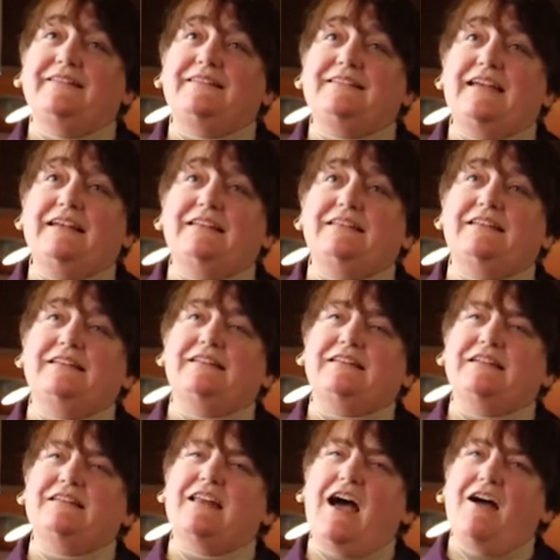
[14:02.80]
stasis
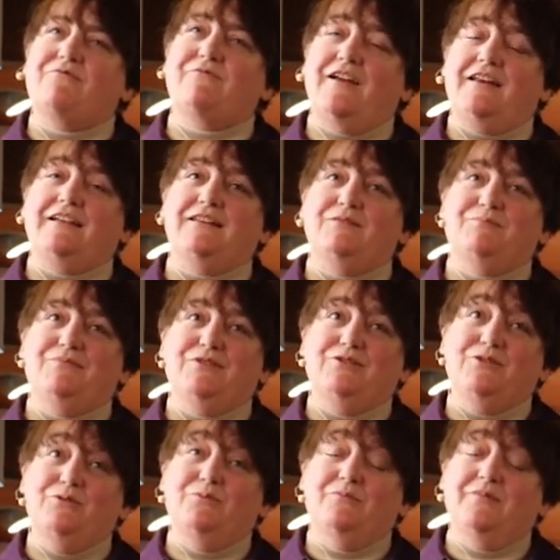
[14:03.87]
and not ready to
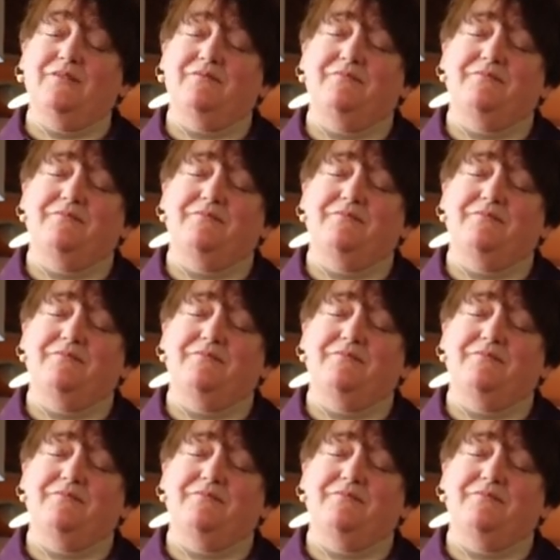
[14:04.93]
bloom?